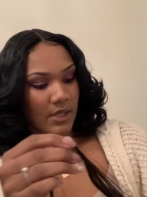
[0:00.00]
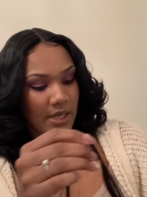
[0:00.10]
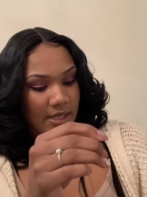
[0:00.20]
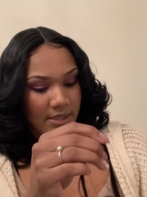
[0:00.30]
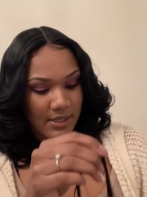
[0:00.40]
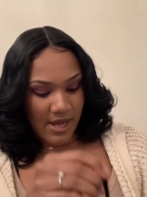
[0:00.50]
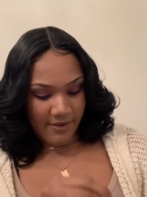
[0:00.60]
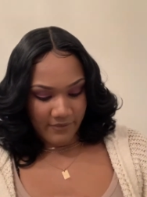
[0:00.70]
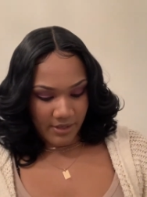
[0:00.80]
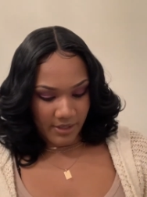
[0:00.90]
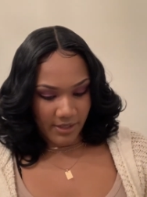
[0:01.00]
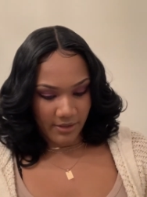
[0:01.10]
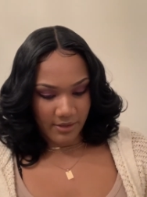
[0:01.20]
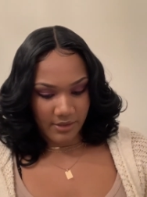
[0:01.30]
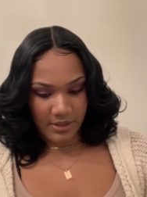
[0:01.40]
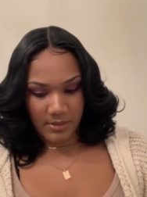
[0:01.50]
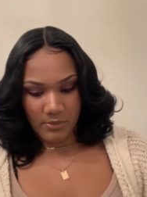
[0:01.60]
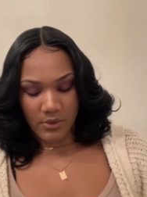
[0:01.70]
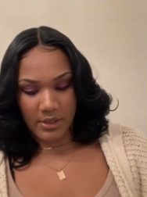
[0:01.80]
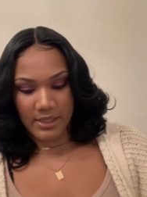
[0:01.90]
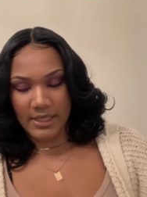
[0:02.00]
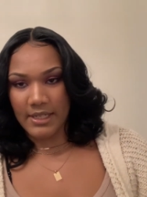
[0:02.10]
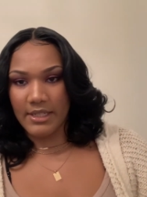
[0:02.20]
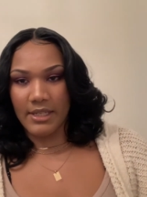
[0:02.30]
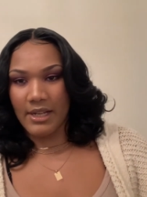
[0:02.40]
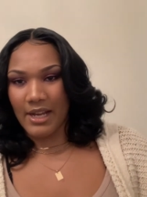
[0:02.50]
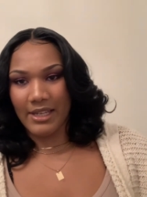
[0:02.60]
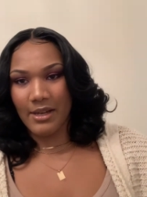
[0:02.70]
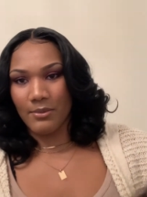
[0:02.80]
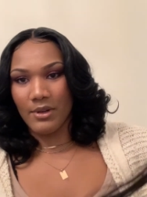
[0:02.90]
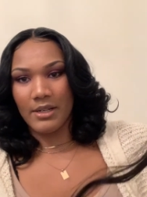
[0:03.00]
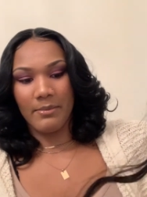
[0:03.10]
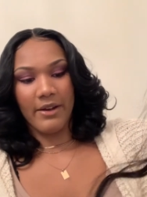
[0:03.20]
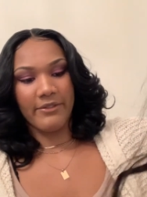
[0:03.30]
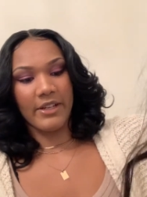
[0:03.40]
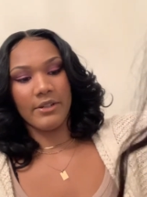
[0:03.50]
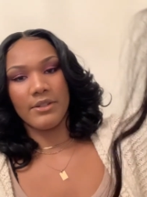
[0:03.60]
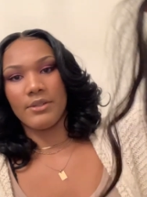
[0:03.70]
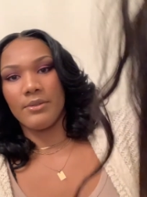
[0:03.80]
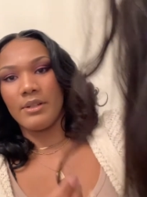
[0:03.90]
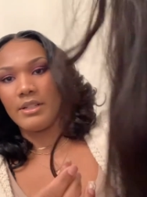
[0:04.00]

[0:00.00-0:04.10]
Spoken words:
It's not very curled anymore because I kept running my fingers through it.